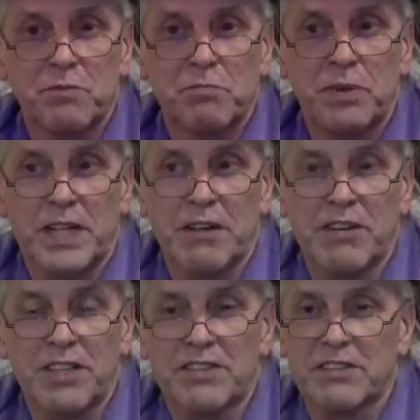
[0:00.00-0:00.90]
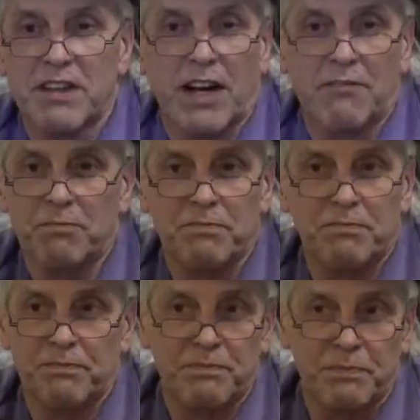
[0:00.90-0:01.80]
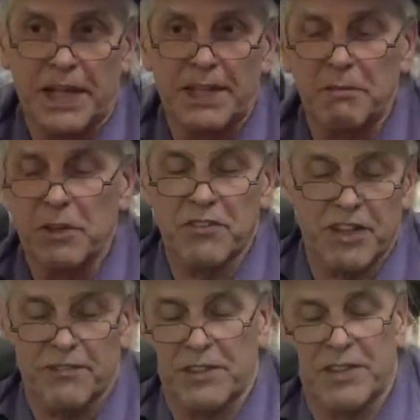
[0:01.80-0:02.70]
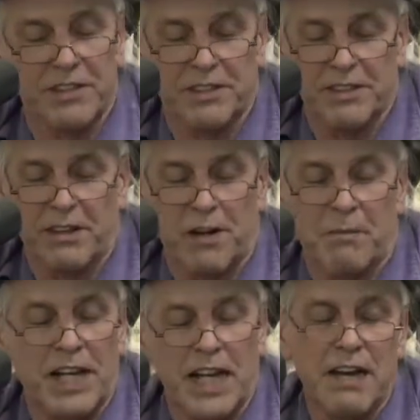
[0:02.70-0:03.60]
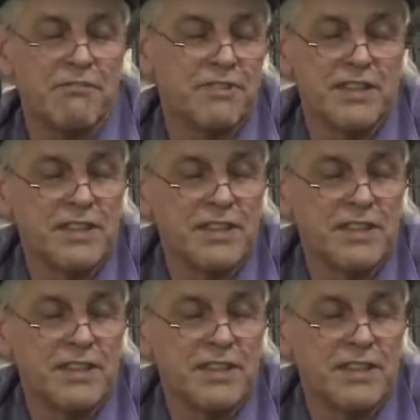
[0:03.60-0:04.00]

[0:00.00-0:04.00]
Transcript: but it was, I've been in music for all my life,